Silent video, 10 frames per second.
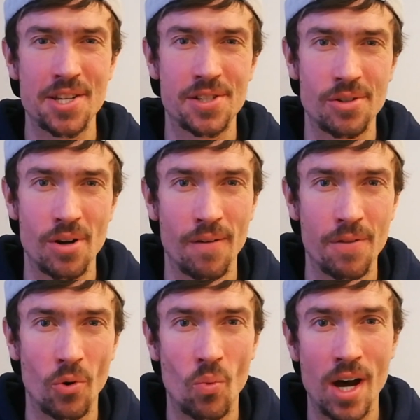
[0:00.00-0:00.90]
Master
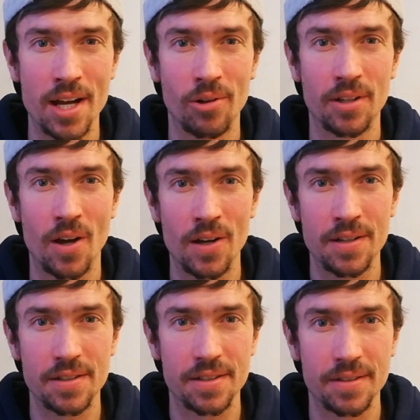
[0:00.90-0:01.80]
of the Wild
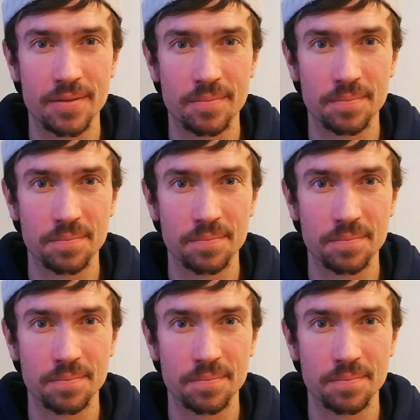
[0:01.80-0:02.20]
Hunt.